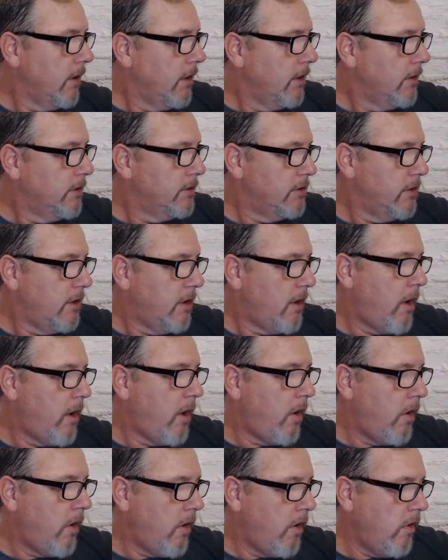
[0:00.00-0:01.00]

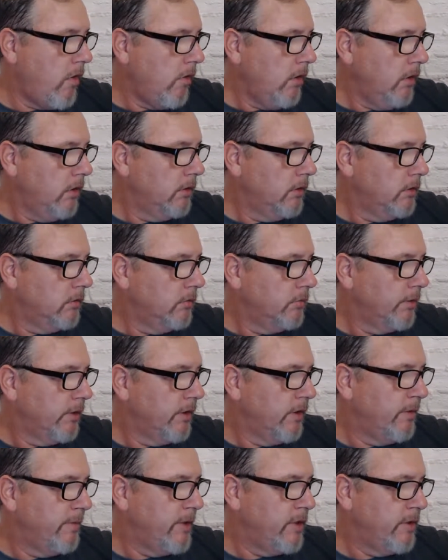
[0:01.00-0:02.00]
So, we're
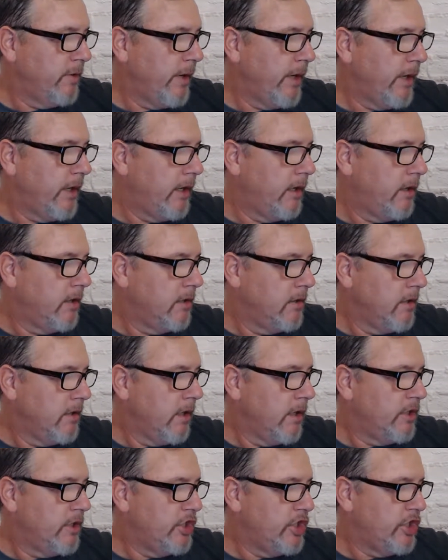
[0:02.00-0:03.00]
going to be doing
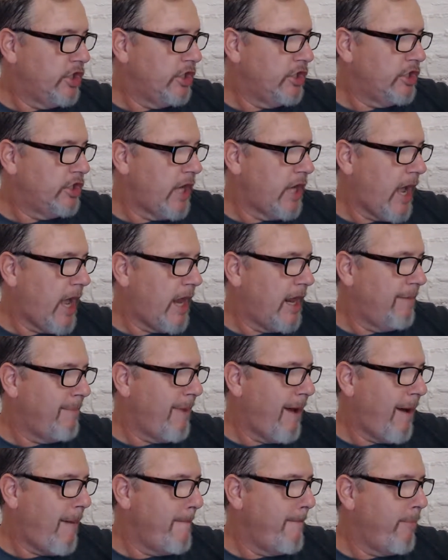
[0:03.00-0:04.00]
chit chat
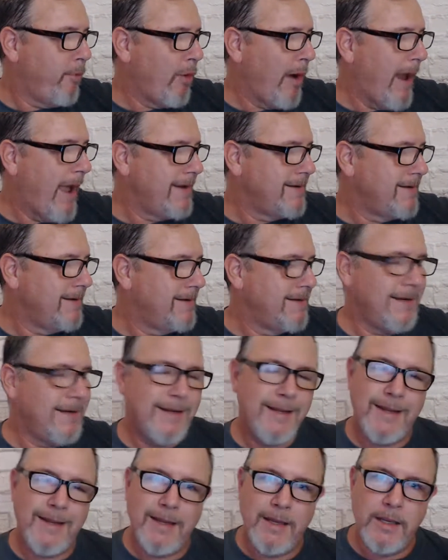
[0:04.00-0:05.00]
about Brett
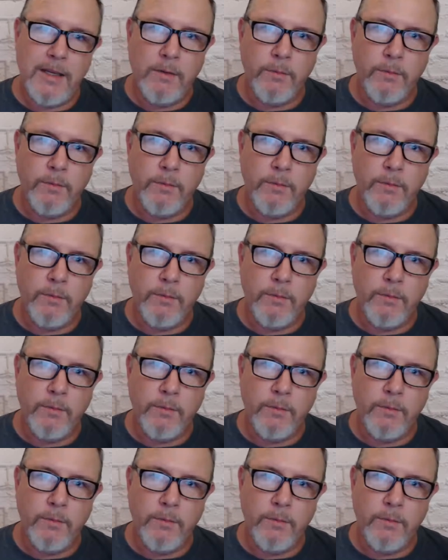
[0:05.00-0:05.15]
today.